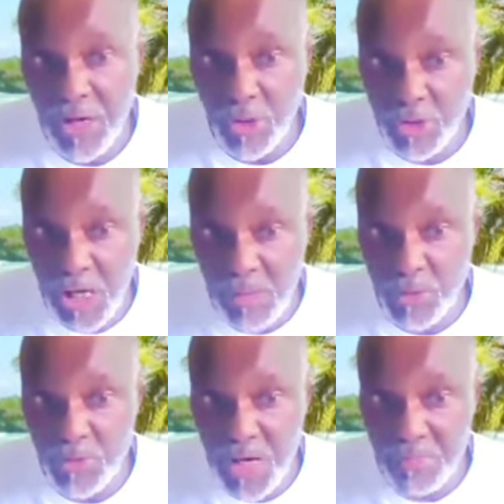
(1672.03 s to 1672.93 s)

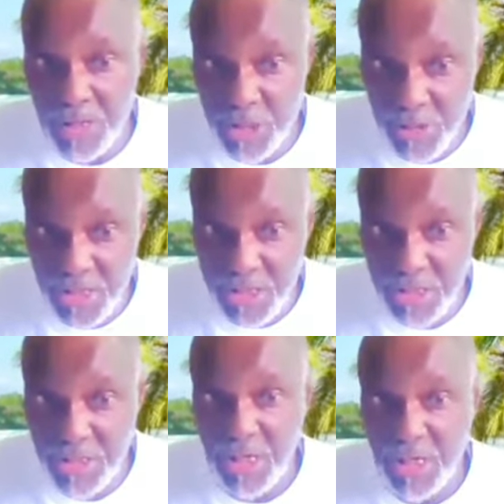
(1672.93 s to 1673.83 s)
female troubles around
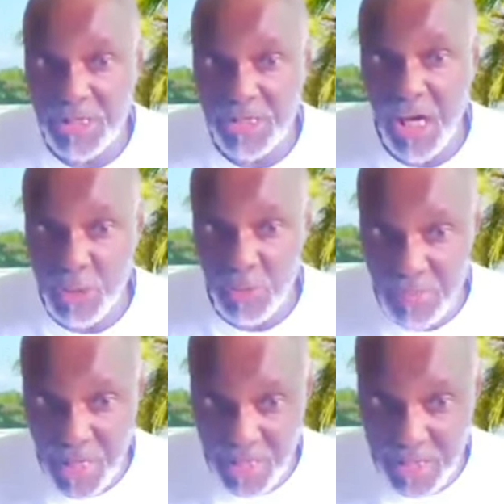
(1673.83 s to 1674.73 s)
menstruation
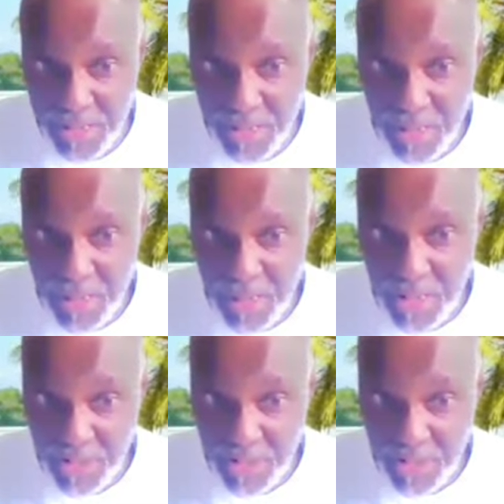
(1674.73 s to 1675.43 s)
start to abate.